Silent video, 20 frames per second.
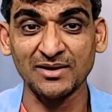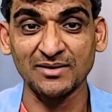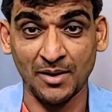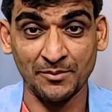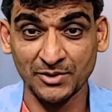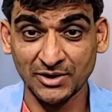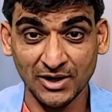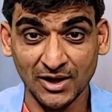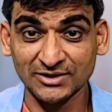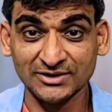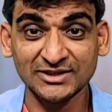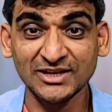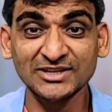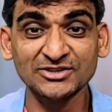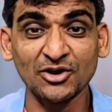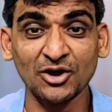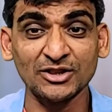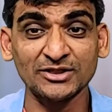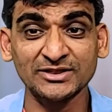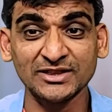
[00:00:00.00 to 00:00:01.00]
I mean,
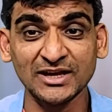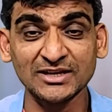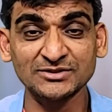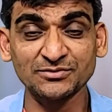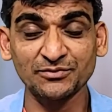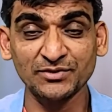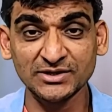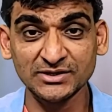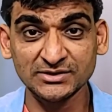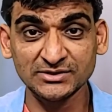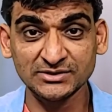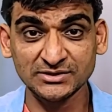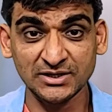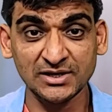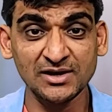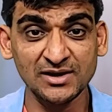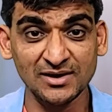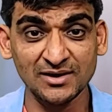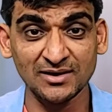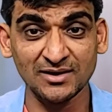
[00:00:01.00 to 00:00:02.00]
these are things we
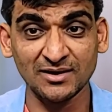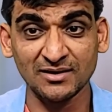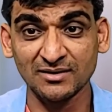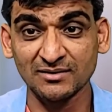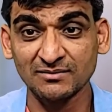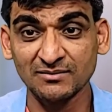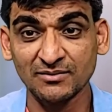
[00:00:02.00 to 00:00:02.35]
hear